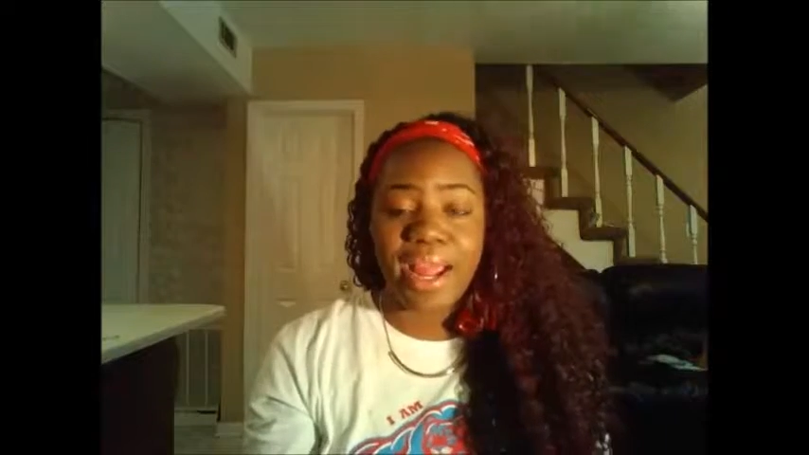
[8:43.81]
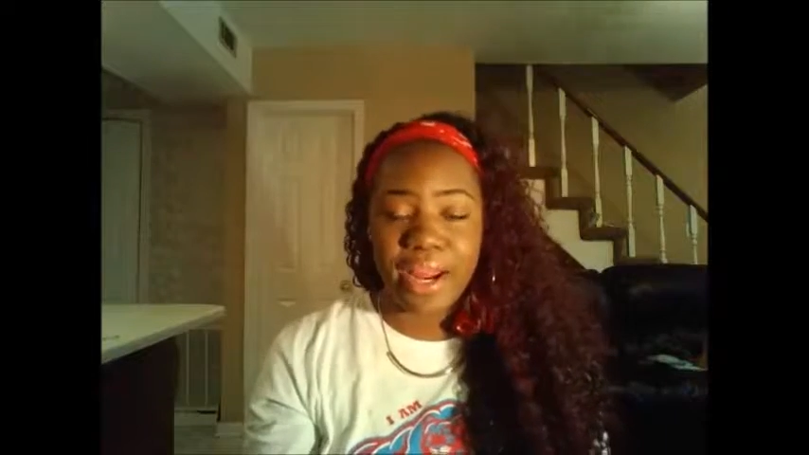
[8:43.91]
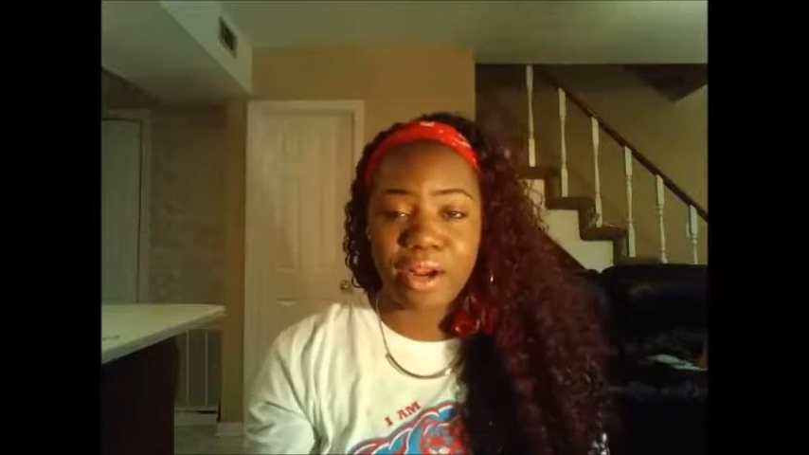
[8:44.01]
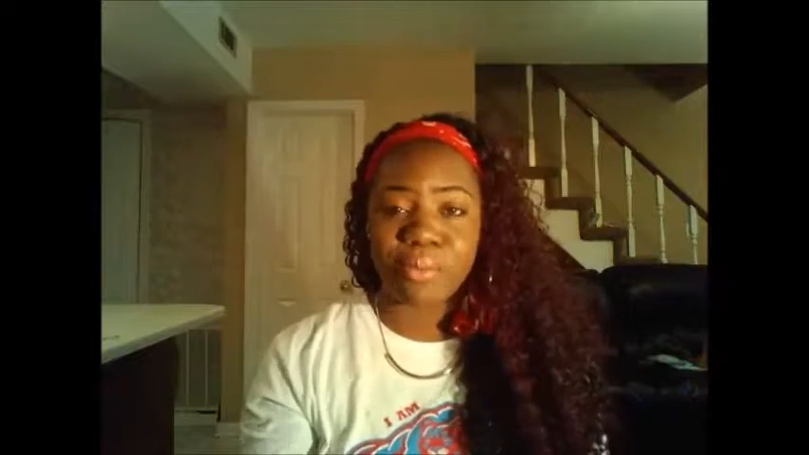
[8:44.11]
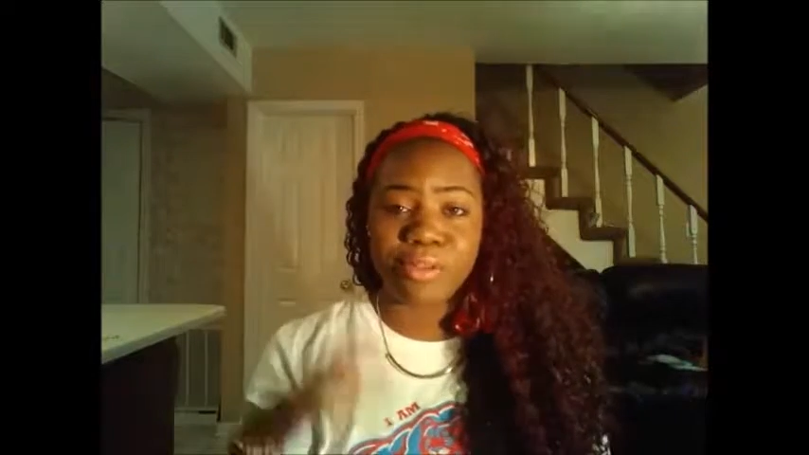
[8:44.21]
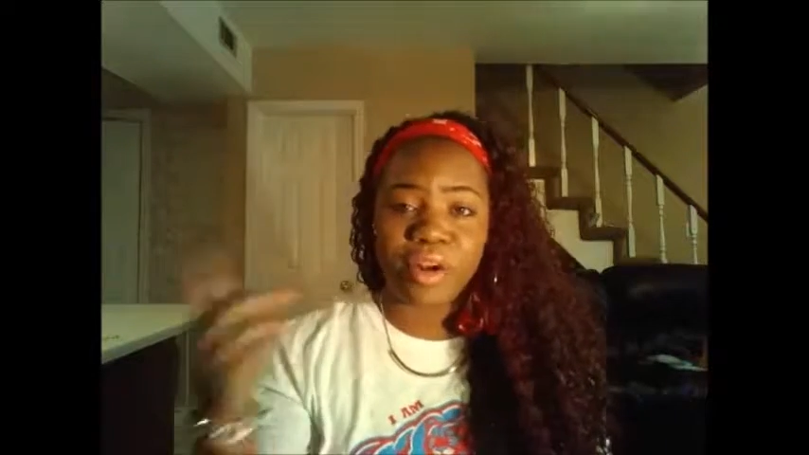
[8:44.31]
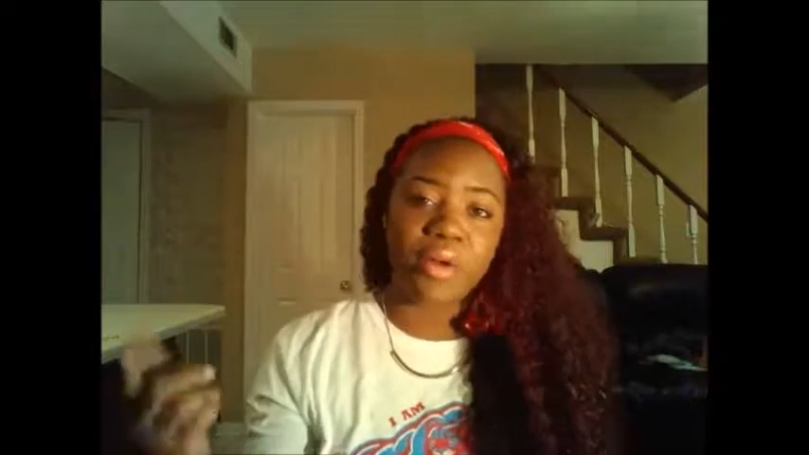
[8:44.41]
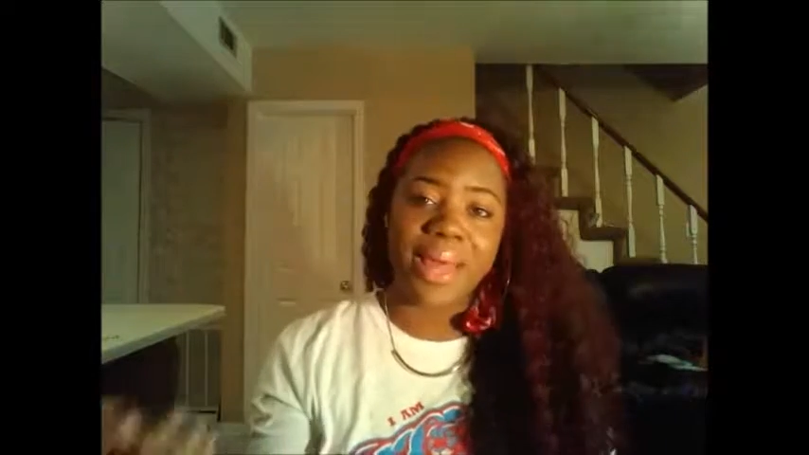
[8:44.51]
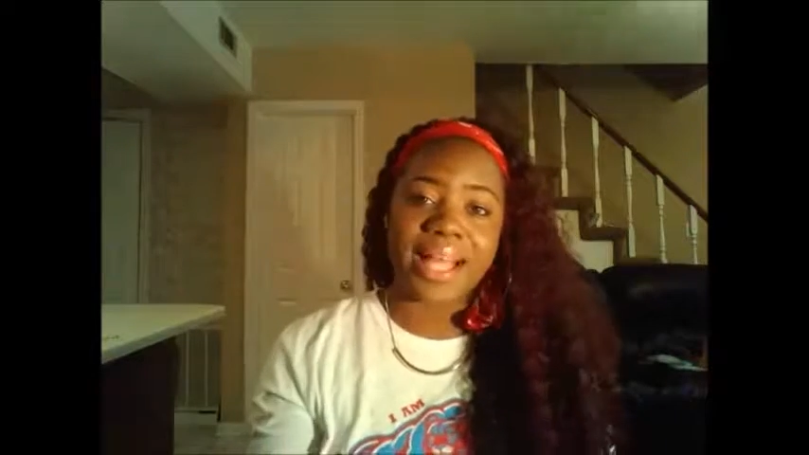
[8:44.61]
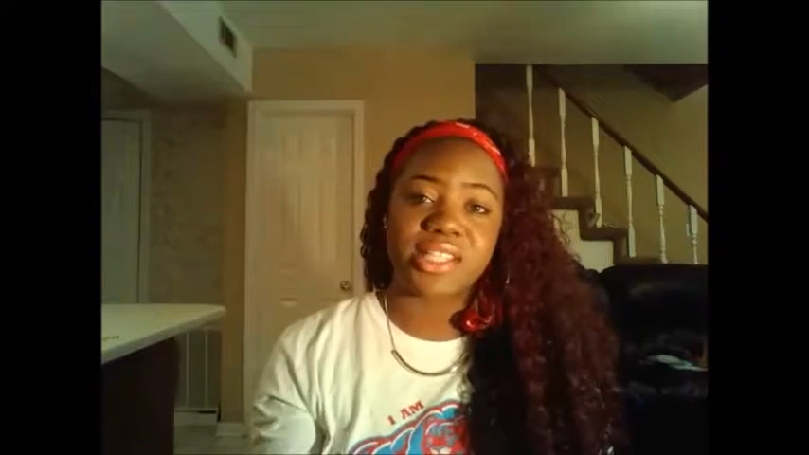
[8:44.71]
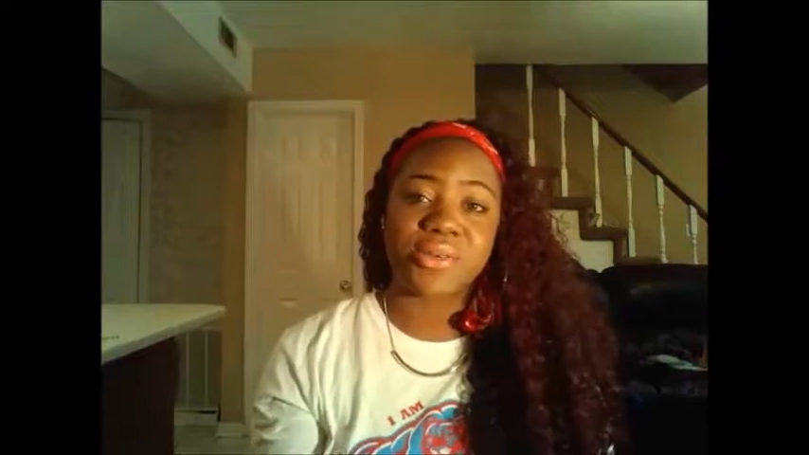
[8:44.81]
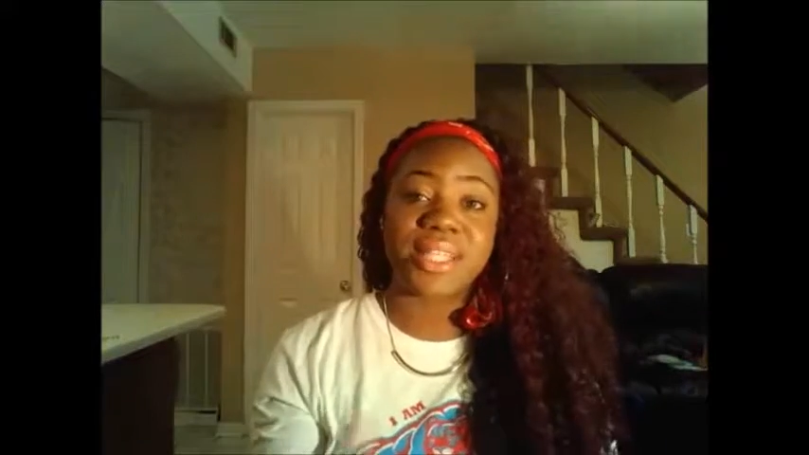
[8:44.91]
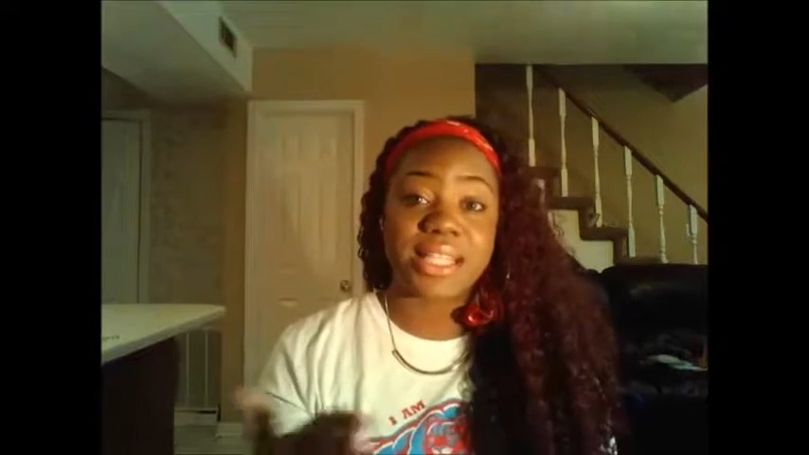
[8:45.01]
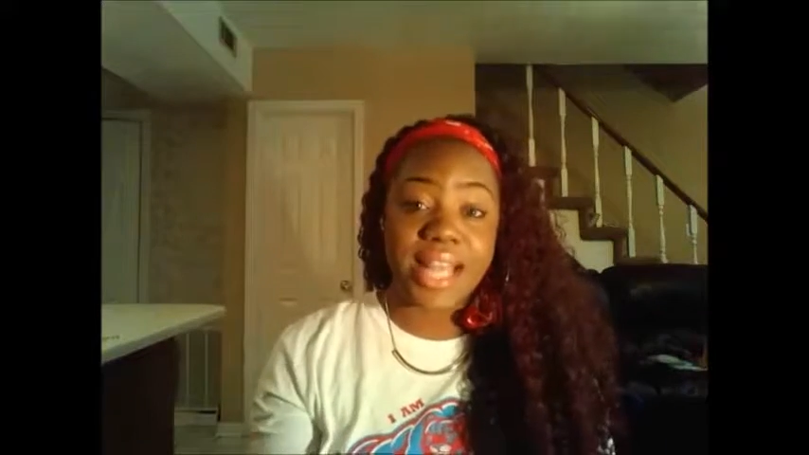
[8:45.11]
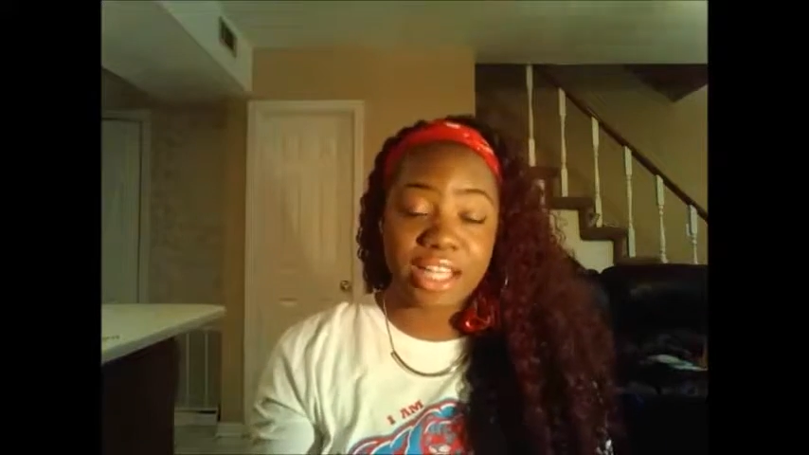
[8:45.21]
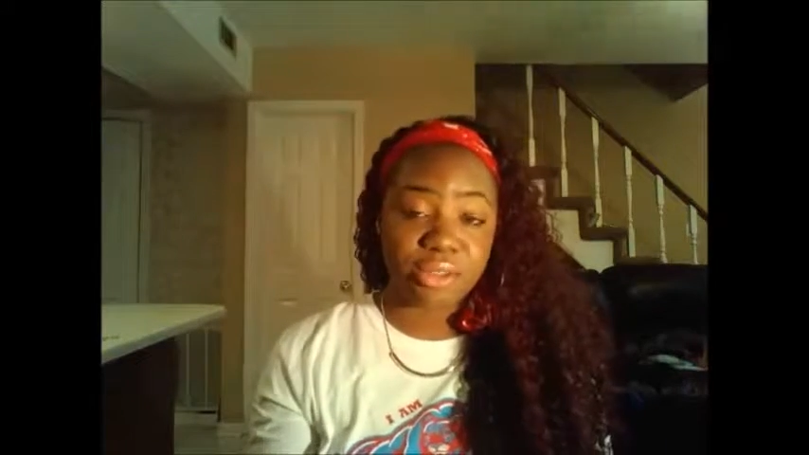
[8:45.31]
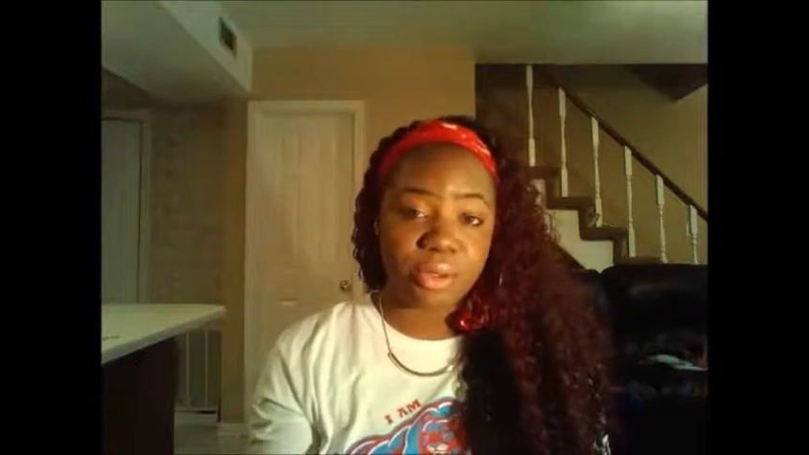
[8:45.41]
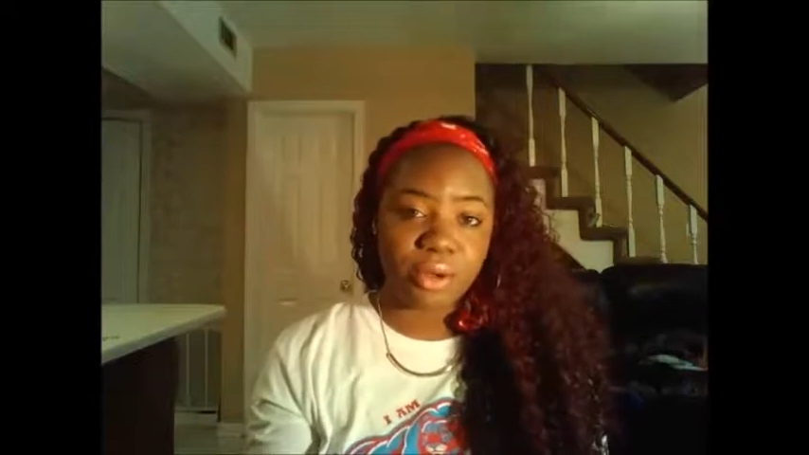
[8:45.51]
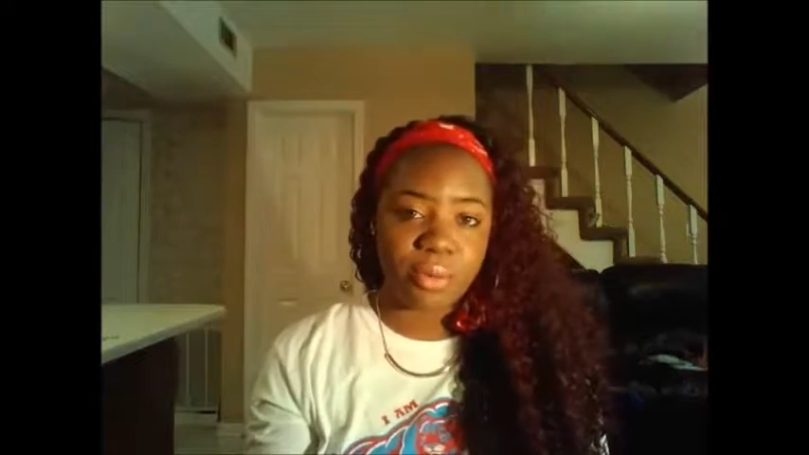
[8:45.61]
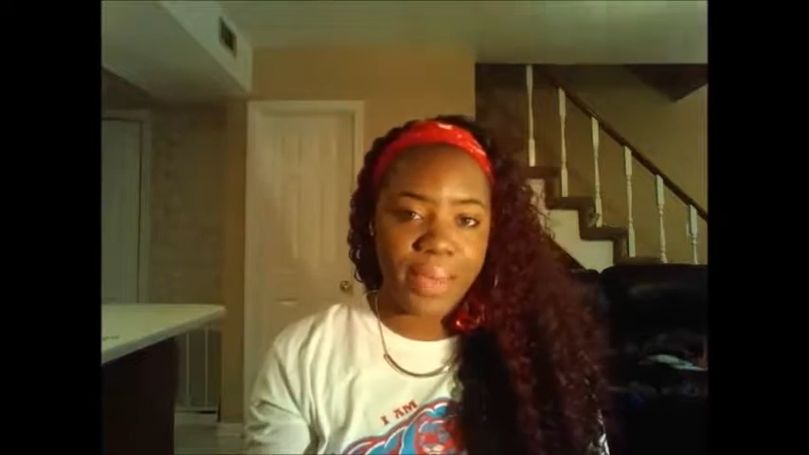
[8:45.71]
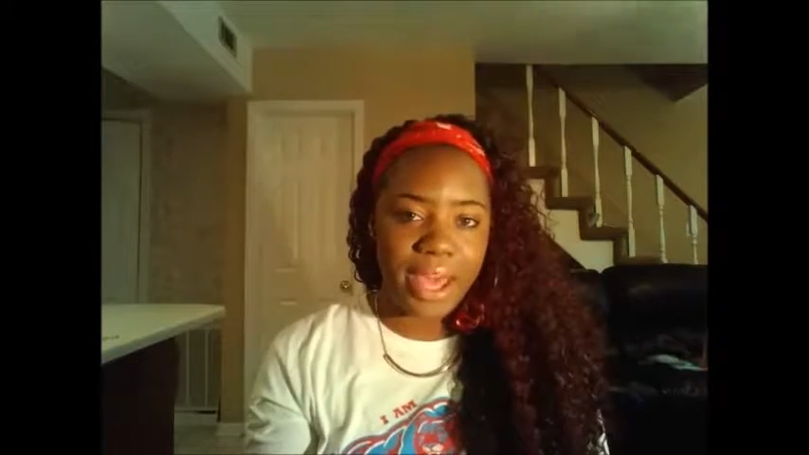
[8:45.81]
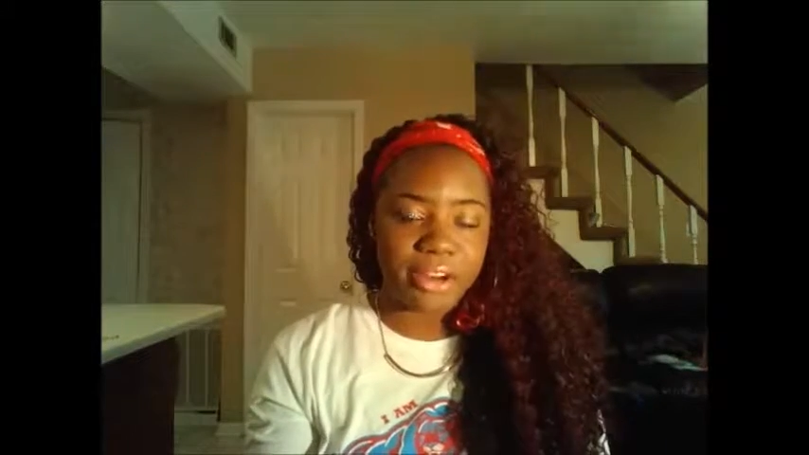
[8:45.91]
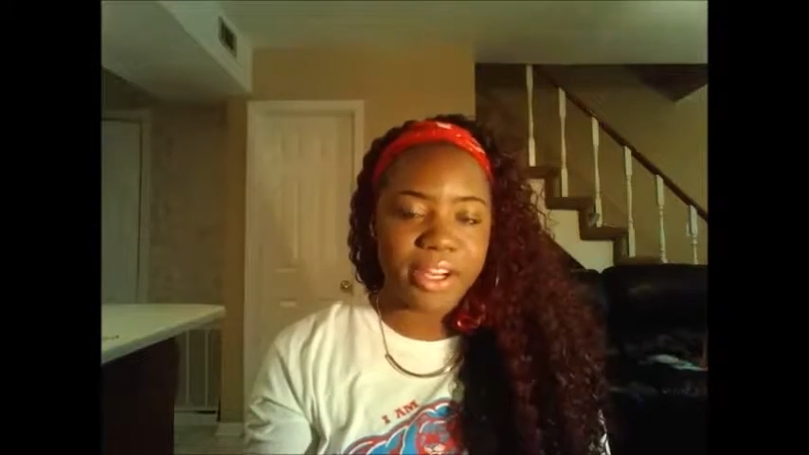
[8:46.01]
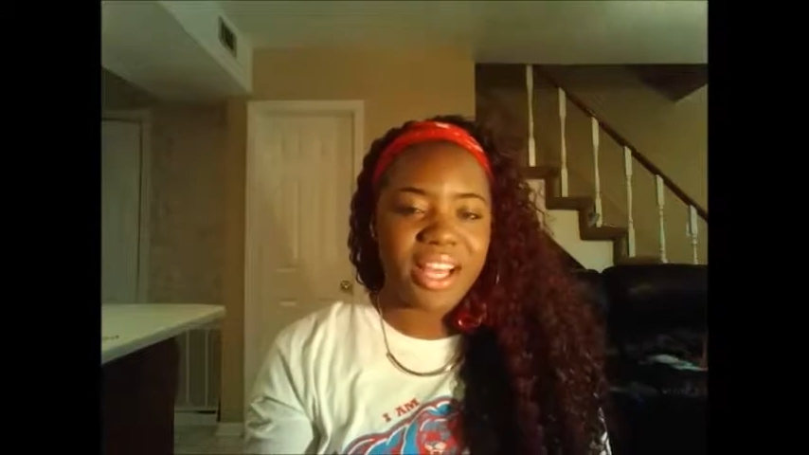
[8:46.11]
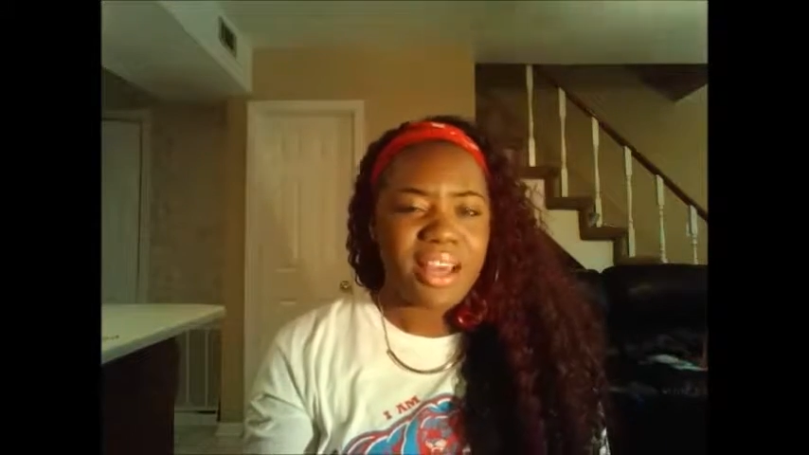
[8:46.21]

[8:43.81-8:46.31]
hair revert back to its natural curl pattern.